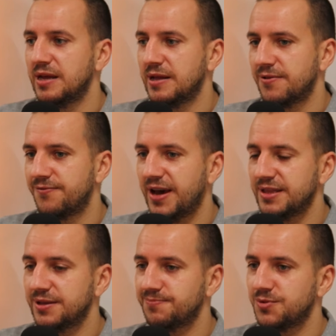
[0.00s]

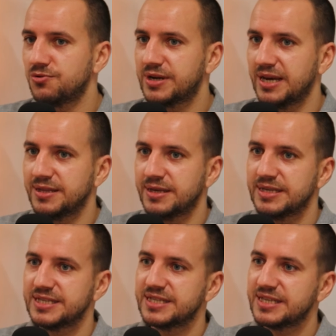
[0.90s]
then you can
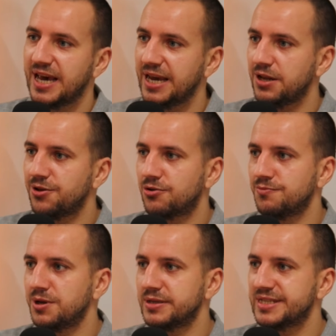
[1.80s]
scale your
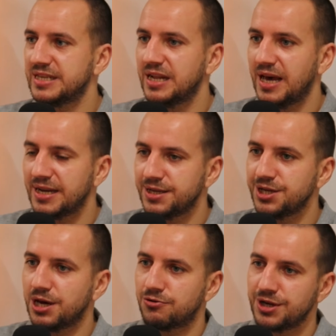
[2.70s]
meals
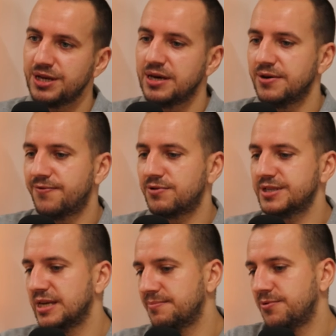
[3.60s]
linearly. For
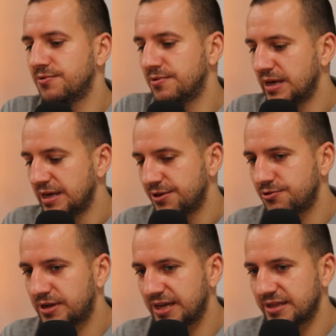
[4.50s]
example, you
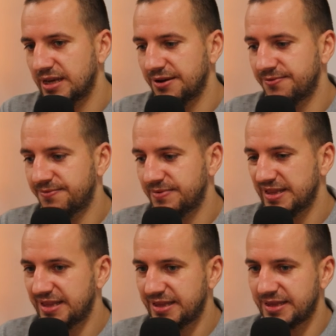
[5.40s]
can have
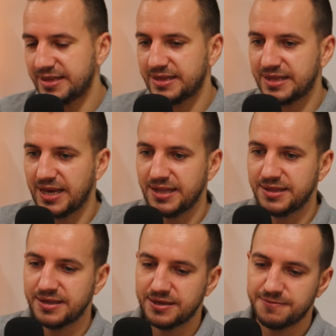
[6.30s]

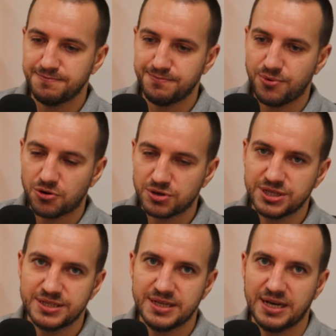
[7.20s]
10 portion
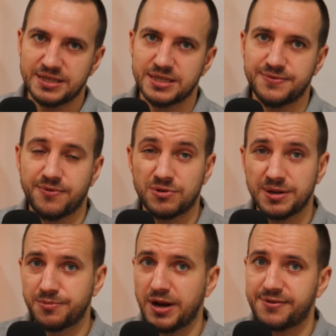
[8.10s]
sizes for the
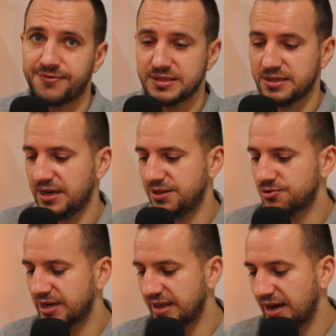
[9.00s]
breakfast, and you
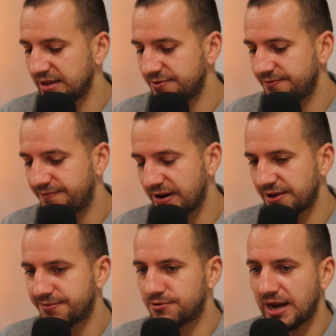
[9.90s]
can add
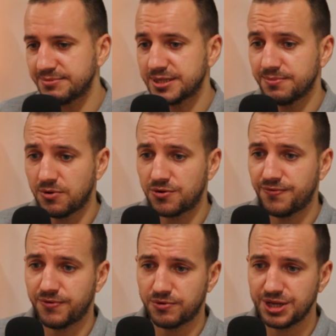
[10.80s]
5 grams more
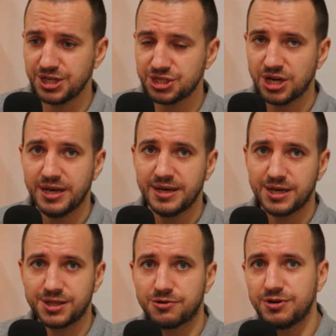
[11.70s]
for each
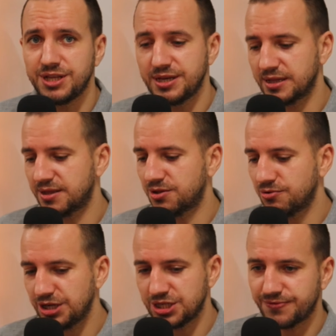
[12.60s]
ingredient to
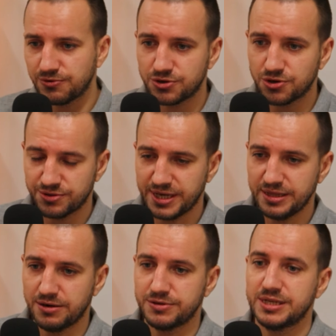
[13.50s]
each food
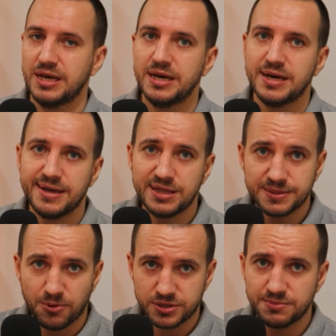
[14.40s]
containers. It is
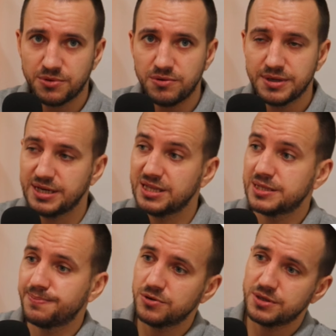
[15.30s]
possible. It is
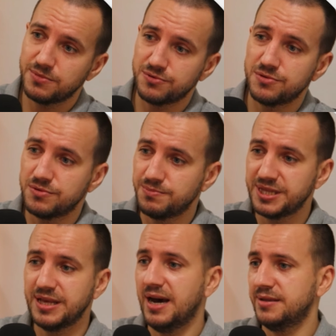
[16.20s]
possible to be
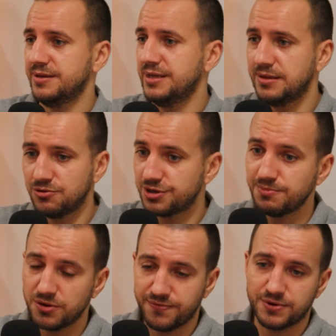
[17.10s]
done in
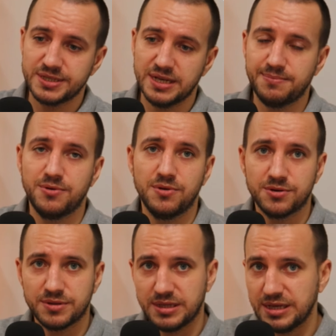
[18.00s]
NutriBot, for example,
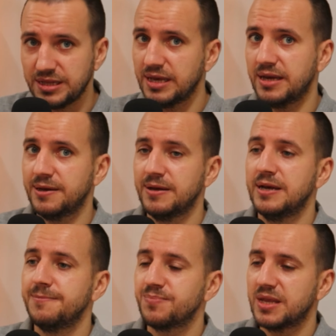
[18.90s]
in the
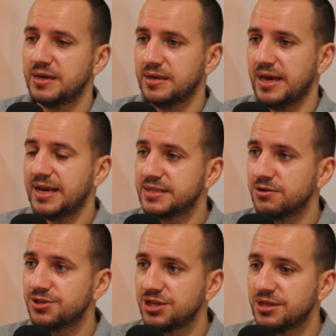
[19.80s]
Excel
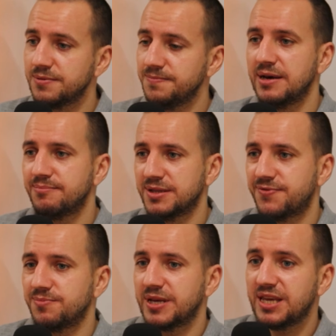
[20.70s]
sheet. But
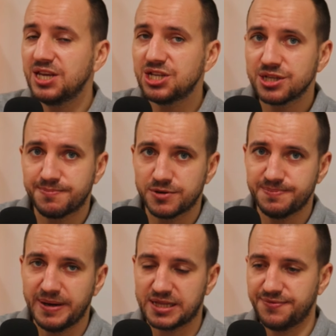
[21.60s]
from the kitchen
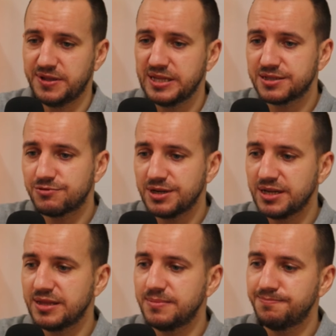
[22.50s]
perspective, it is really
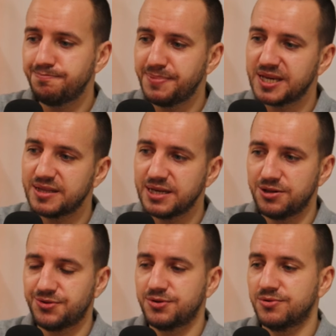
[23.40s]
big deal
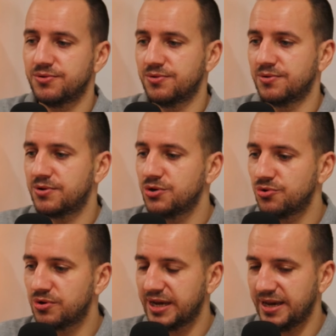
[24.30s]
to
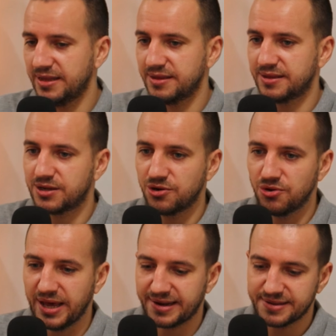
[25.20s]
cook and
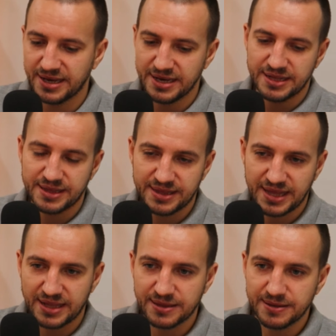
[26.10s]
collect
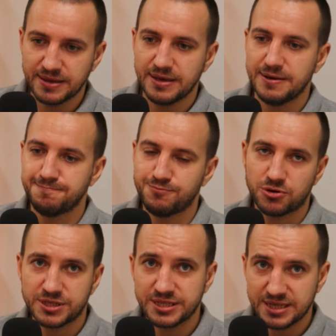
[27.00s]
10
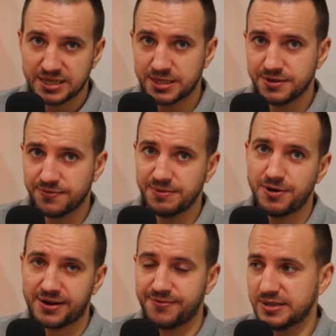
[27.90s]
portion sizes of the
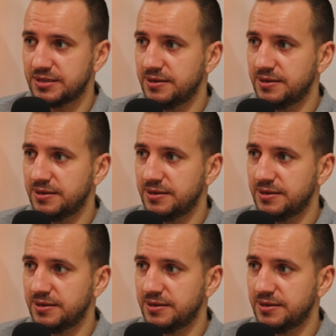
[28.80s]
breakfast.